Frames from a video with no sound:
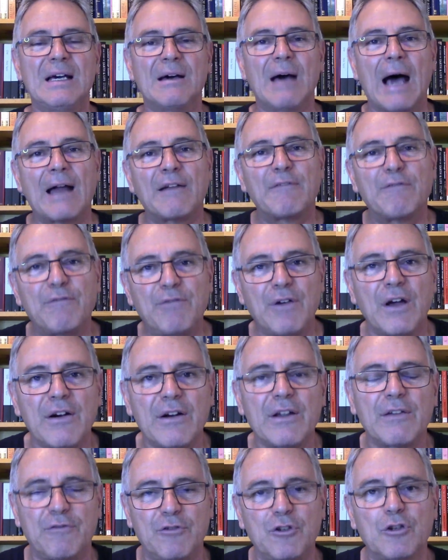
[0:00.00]
And
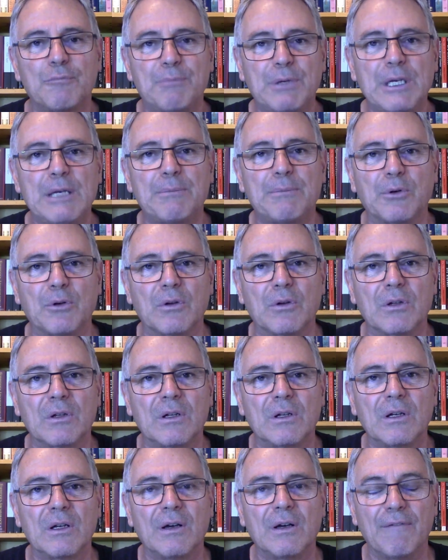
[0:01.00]
very few people,
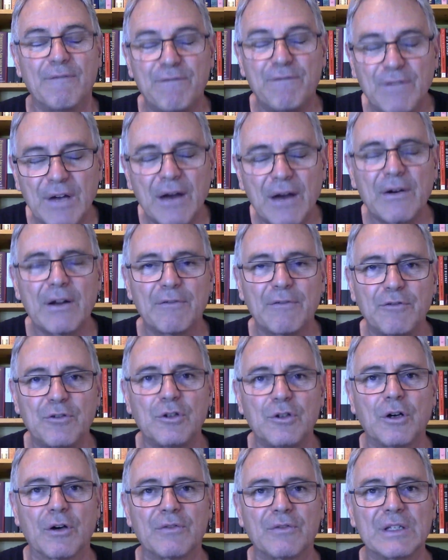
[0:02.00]
very
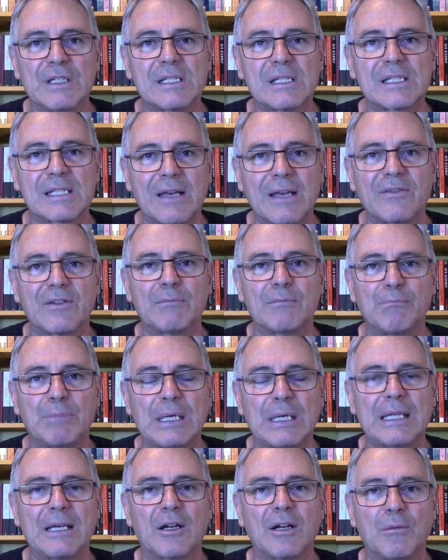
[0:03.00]
few of these 7
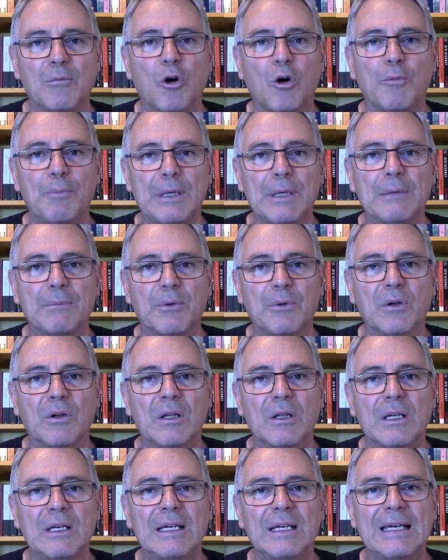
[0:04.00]
billion or more people
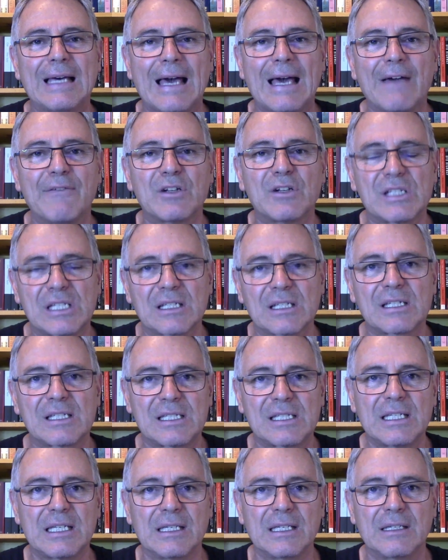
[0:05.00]
ever
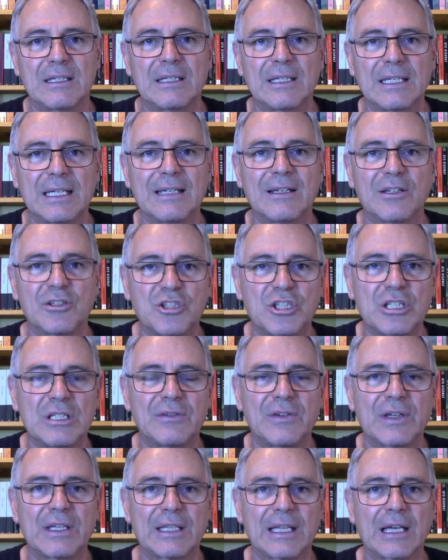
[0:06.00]
succeed in
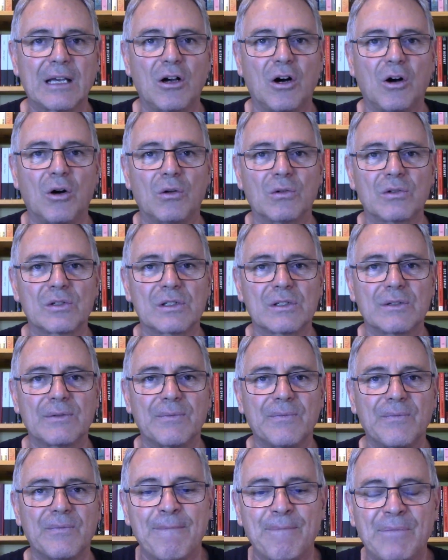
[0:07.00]
achieving their goals.
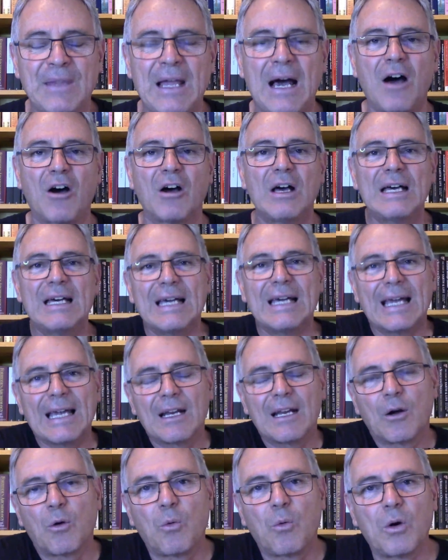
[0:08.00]
Now,
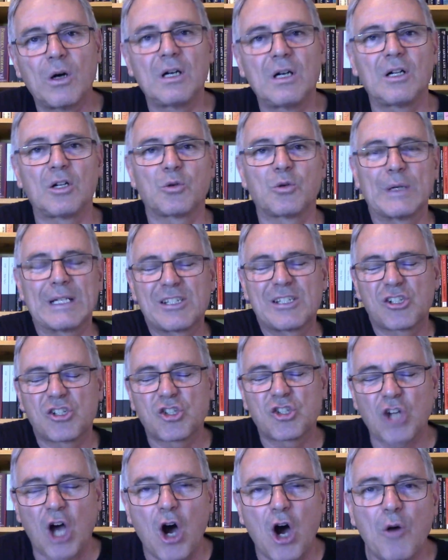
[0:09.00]
in a world where
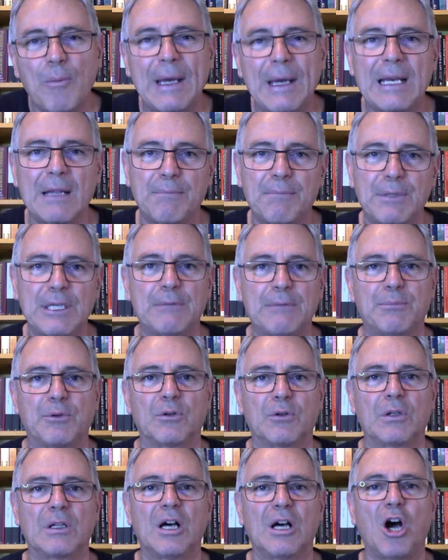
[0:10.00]
so many
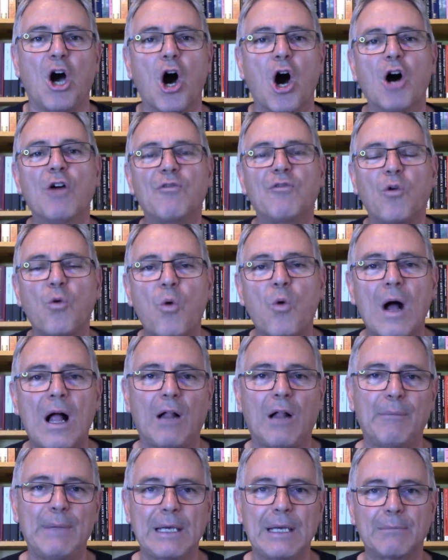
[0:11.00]
people,
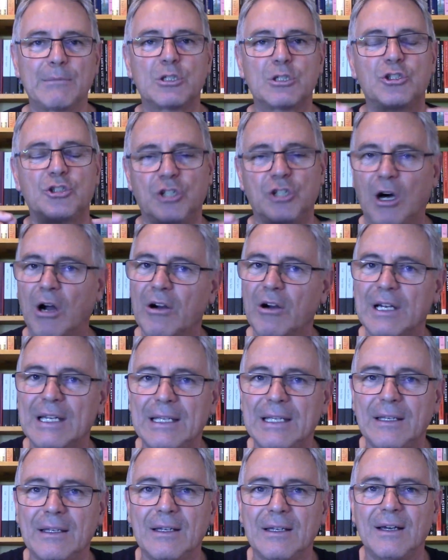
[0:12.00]
overwhelming
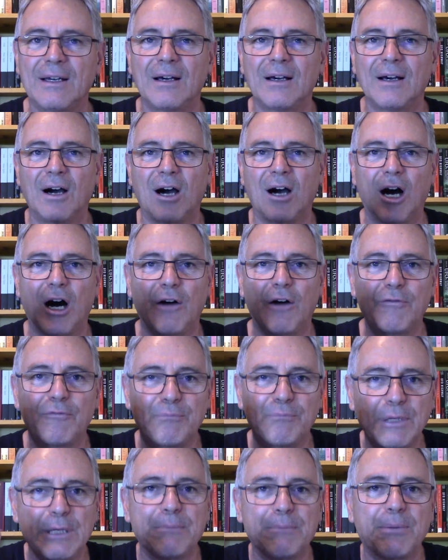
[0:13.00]
majority
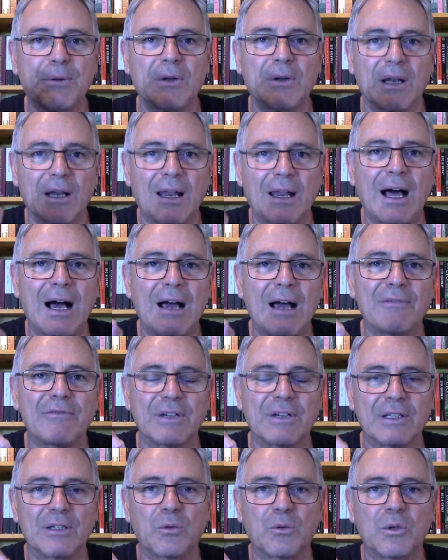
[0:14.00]
of people alive
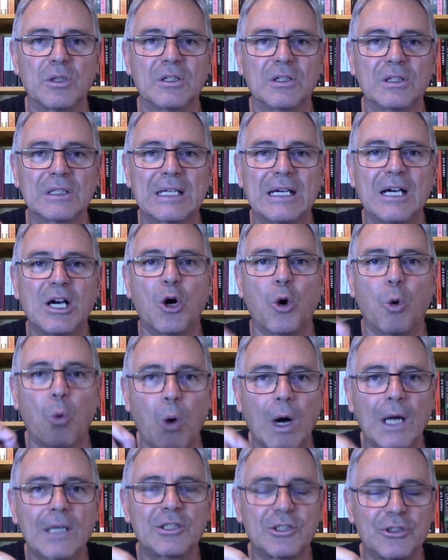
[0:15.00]
in the world,
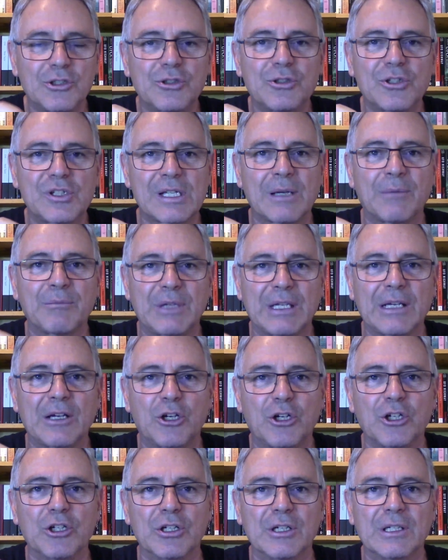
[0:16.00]
want to do
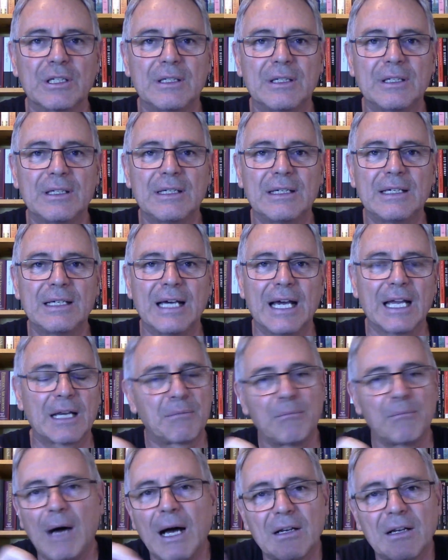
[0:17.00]
something good.
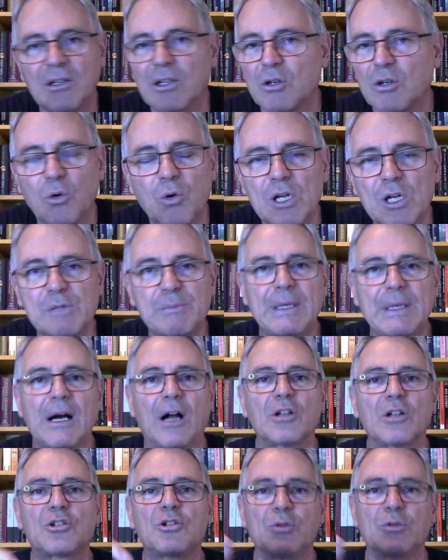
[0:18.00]
It might not always be
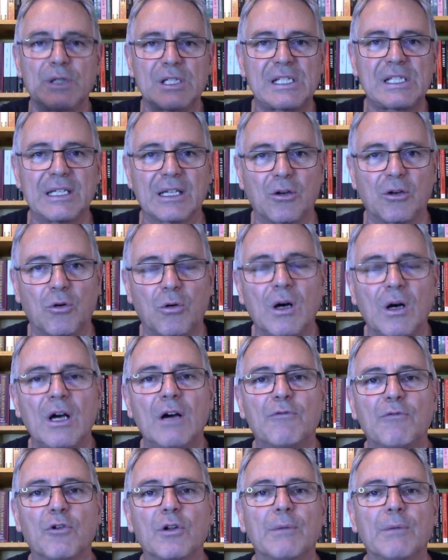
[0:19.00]
altruistic or
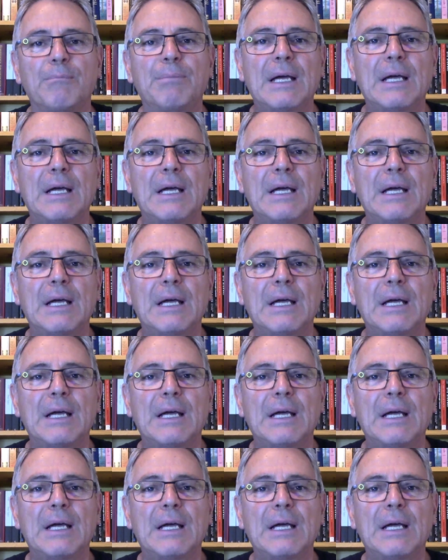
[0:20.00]
for the